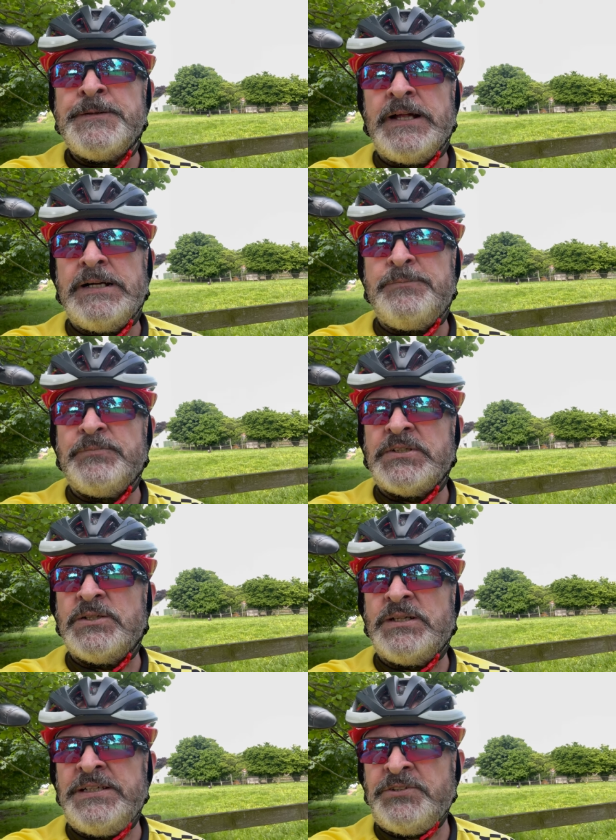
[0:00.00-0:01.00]
Um,
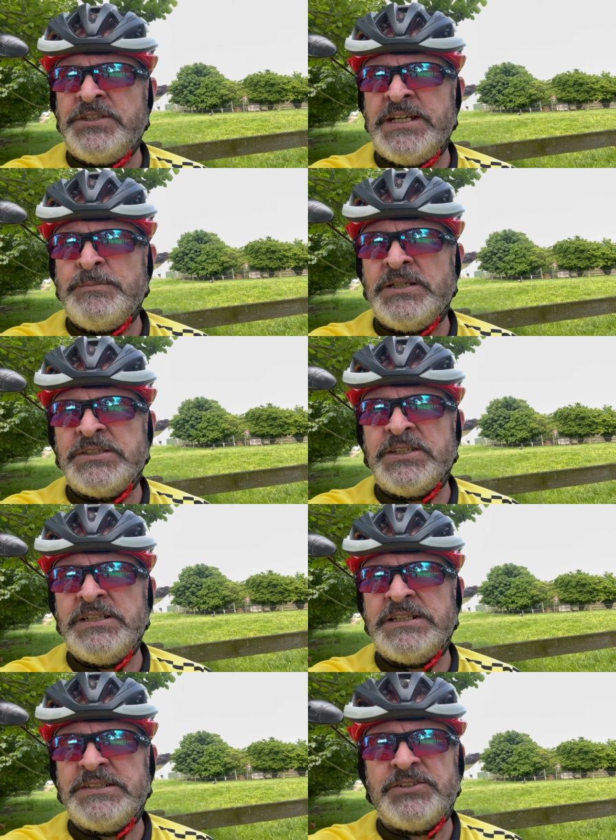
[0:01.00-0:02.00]
so I have to take my
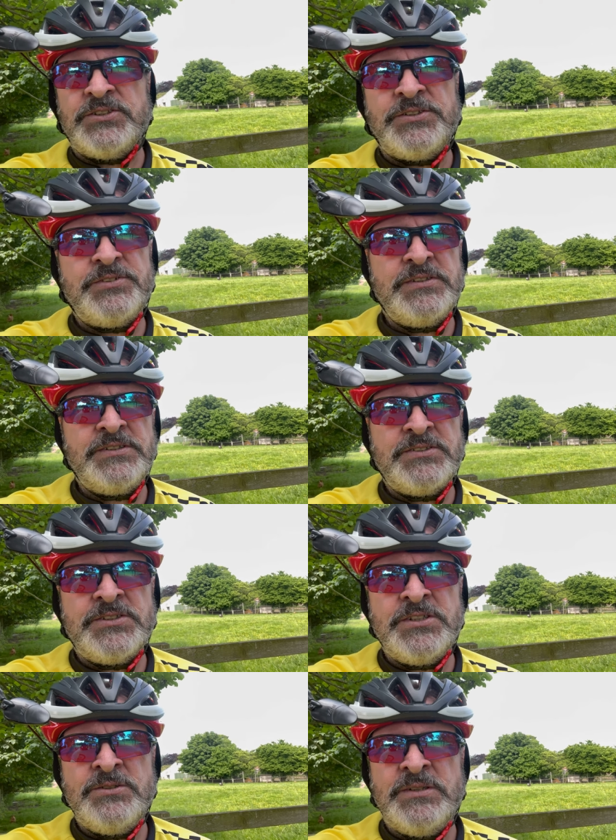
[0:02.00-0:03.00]
sunglasses off
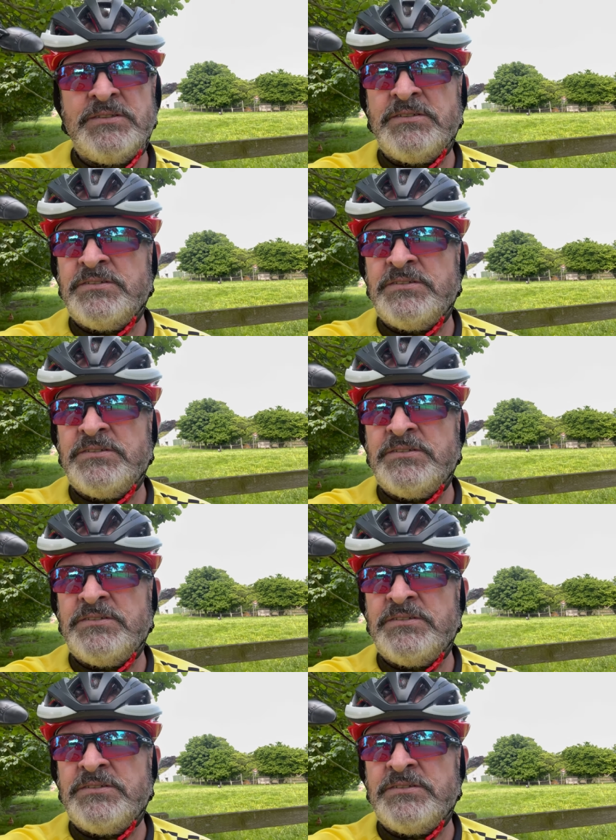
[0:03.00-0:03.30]
to,